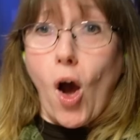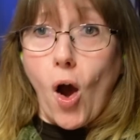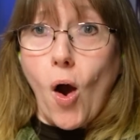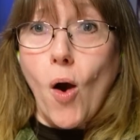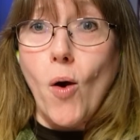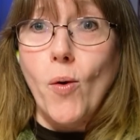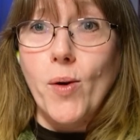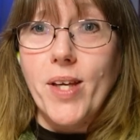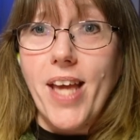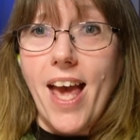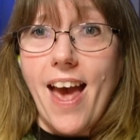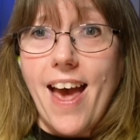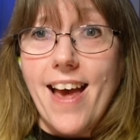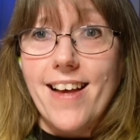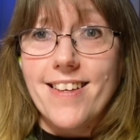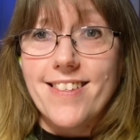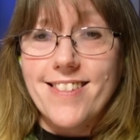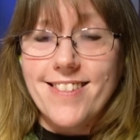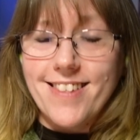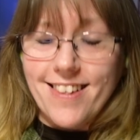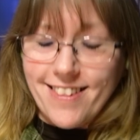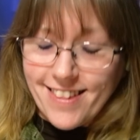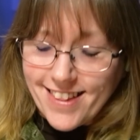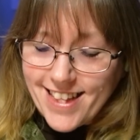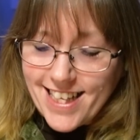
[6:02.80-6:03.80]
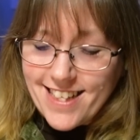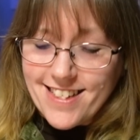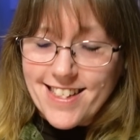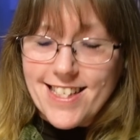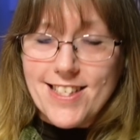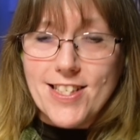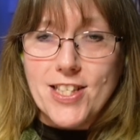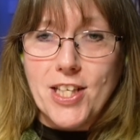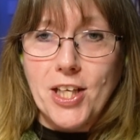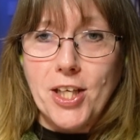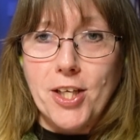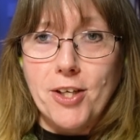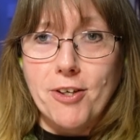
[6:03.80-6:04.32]
Oh yes, this
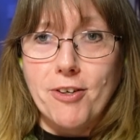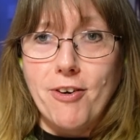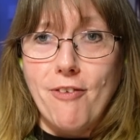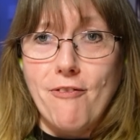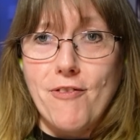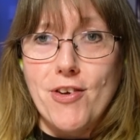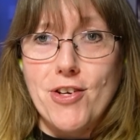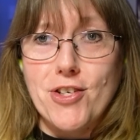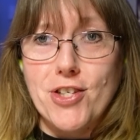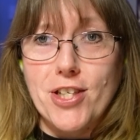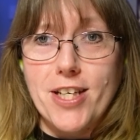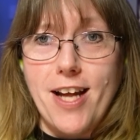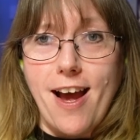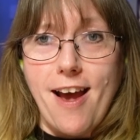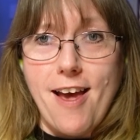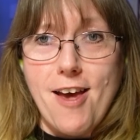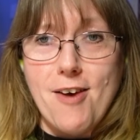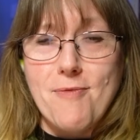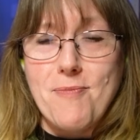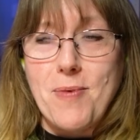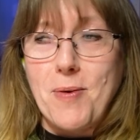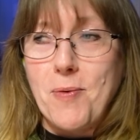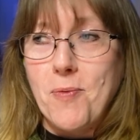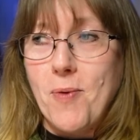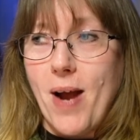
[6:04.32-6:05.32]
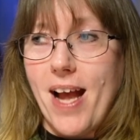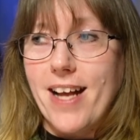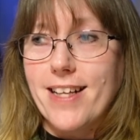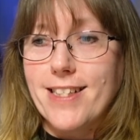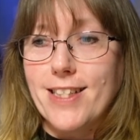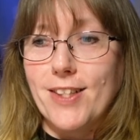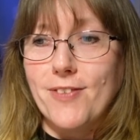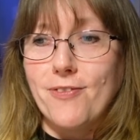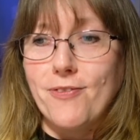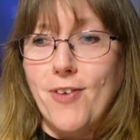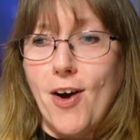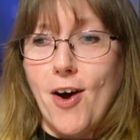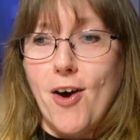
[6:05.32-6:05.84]
is the Eurovision I have been
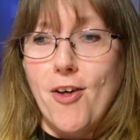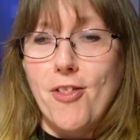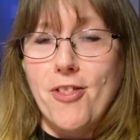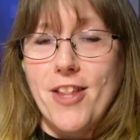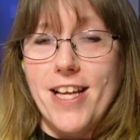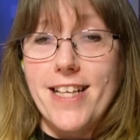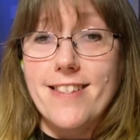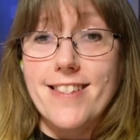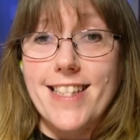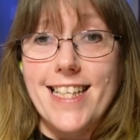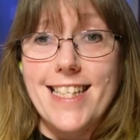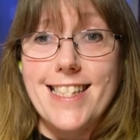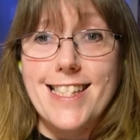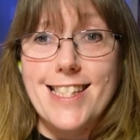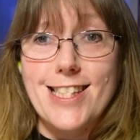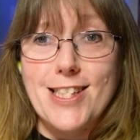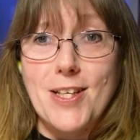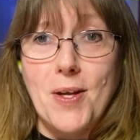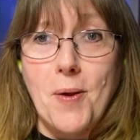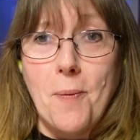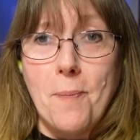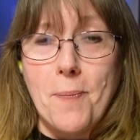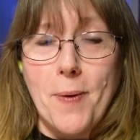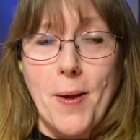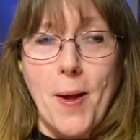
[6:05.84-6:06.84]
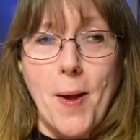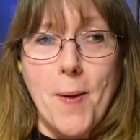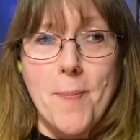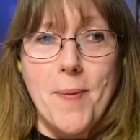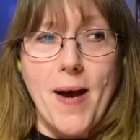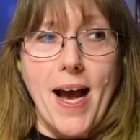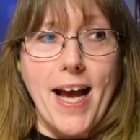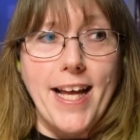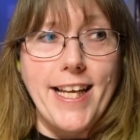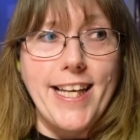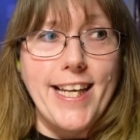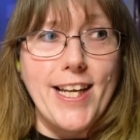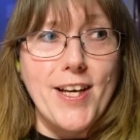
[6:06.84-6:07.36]
waiting for. This is superb.
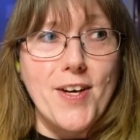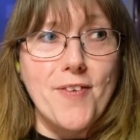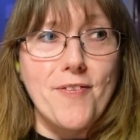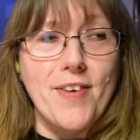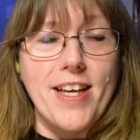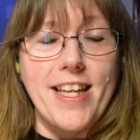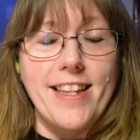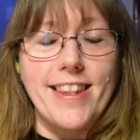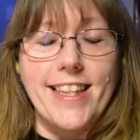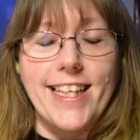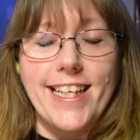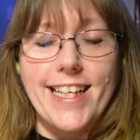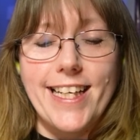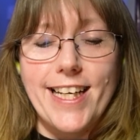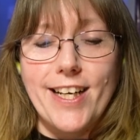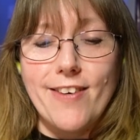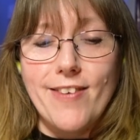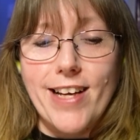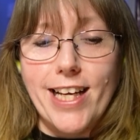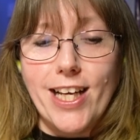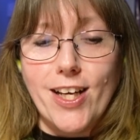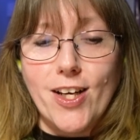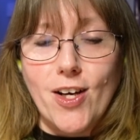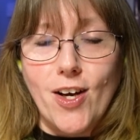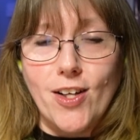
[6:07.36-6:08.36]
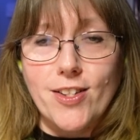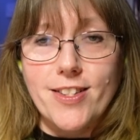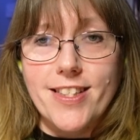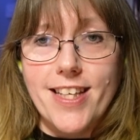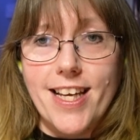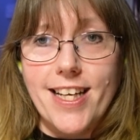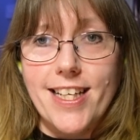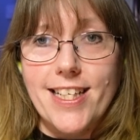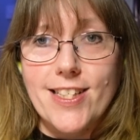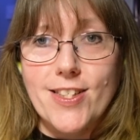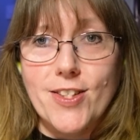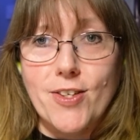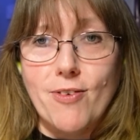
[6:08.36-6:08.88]
I love it. The lyric
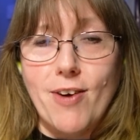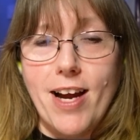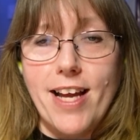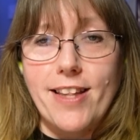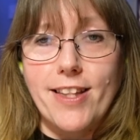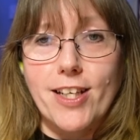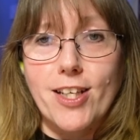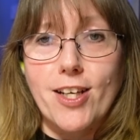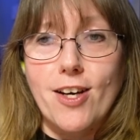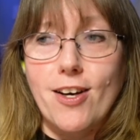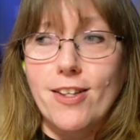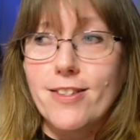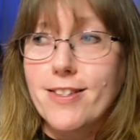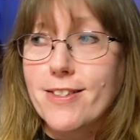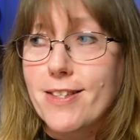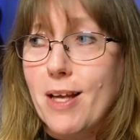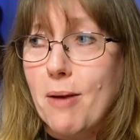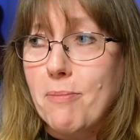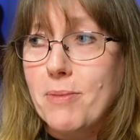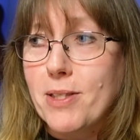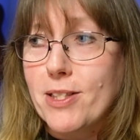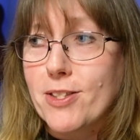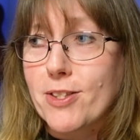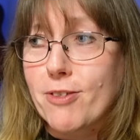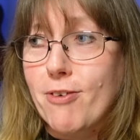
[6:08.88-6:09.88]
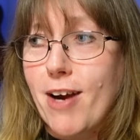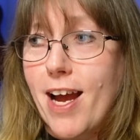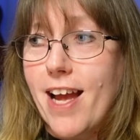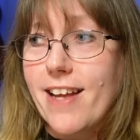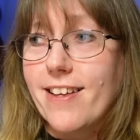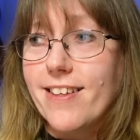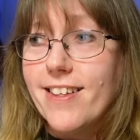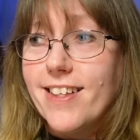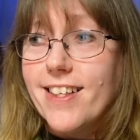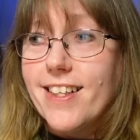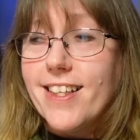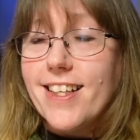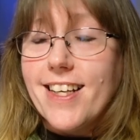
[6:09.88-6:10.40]
content is great. The concept is great.